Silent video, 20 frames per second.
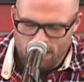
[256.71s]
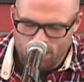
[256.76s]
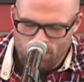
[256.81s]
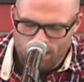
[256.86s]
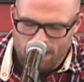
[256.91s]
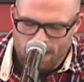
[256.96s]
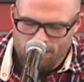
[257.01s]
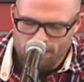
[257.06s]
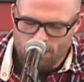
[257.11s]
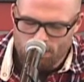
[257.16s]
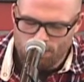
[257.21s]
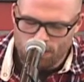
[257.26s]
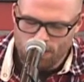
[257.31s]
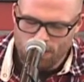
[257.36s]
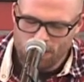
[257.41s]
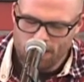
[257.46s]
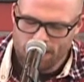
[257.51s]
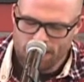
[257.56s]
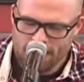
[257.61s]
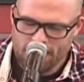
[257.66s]
We have a
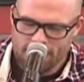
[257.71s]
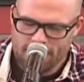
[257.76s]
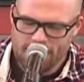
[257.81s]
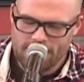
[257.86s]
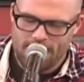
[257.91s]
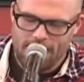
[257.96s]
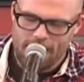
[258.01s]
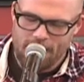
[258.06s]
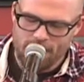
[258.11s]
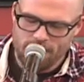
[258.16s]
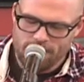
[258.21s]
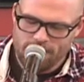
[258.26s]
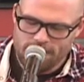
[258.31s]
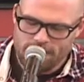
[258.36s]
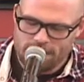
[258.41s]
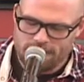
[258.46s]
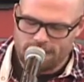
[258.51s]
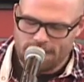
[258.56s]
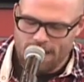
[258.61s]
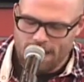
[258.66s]
burning and unhealthy
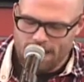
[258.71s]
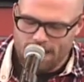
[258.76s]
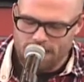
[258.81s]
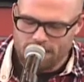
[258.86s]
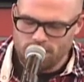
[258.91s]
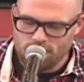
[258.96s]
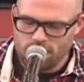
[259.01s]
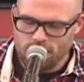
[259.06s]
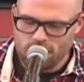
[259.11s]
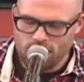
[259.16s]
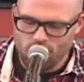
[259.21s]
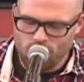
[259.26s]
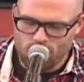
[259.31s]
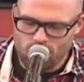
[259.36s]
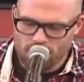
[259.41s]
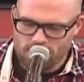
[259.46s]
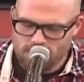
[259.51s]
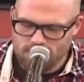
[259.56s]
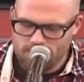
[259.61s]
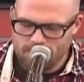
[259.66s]
desire to
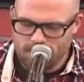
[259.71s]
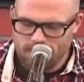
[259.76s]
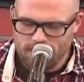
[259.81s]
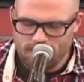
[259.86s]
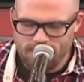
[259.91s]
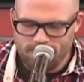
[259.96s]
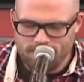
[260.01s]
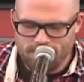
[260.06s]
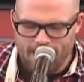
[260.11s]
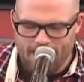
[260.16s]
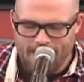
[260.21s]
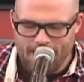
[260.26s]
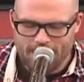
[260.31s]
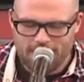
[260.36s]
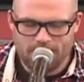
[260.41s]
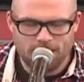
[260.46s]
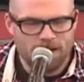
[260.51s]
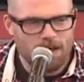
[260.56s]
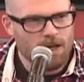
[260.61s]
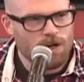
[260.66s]
ignore this very
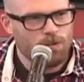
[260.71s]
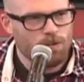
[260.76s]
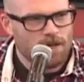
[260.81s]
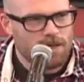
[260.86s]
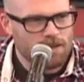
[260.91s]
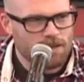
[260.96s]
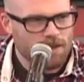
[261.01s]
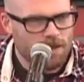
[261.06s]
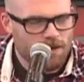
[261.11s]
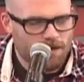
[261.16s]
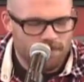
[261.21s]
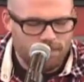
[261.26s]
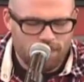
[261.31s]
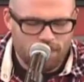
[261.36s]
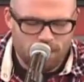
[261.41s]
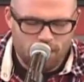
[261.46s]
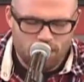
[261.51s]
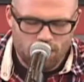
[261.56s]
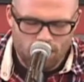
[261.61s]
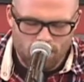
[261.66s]
fact. We love
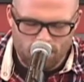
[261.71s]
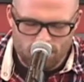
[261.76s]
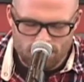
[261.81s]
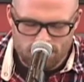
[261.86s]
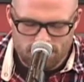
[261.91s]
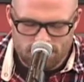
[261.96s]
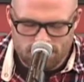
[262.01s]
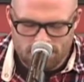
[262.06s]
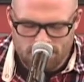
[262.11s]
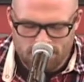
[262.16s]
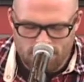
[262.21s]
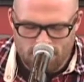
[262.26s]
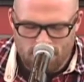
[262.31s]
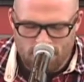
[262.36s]
cults.